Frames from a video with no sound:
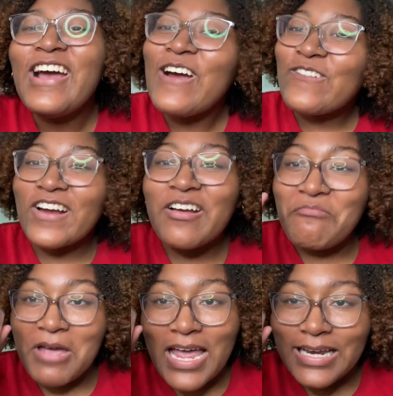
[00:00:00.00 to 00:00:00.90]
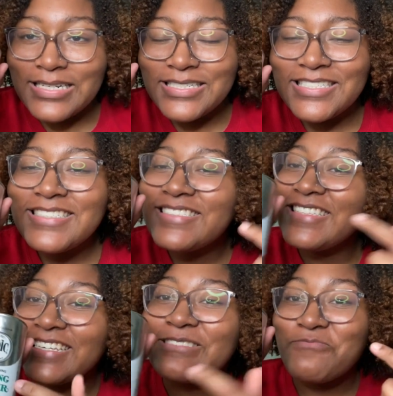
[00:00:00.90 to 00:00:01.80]
recommend
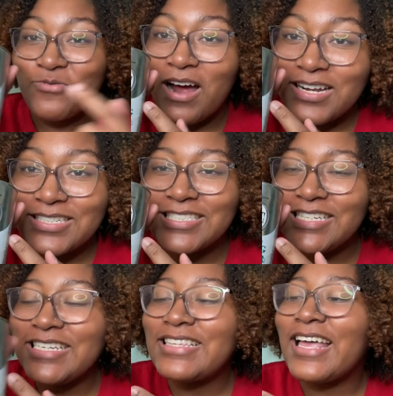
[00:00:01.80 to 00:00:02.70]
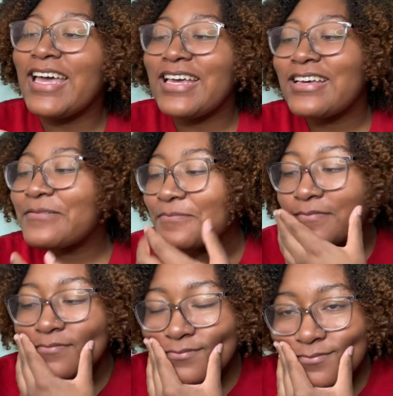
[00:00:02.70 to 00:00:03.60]
this product. Like,
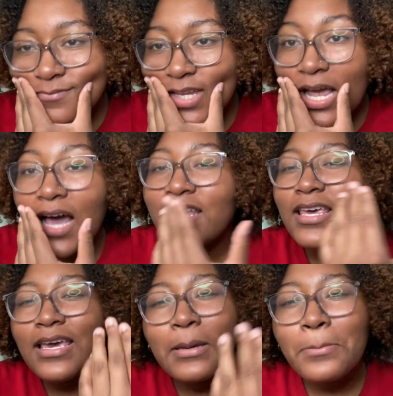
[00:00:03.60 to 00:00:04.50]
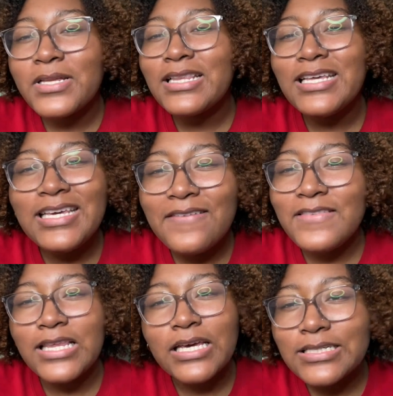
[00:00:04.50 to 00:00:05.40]
I can't believe
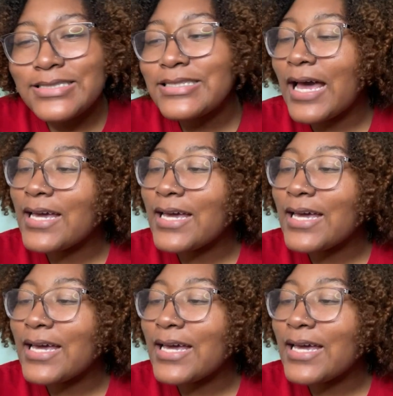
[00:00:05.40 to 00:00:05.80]
this.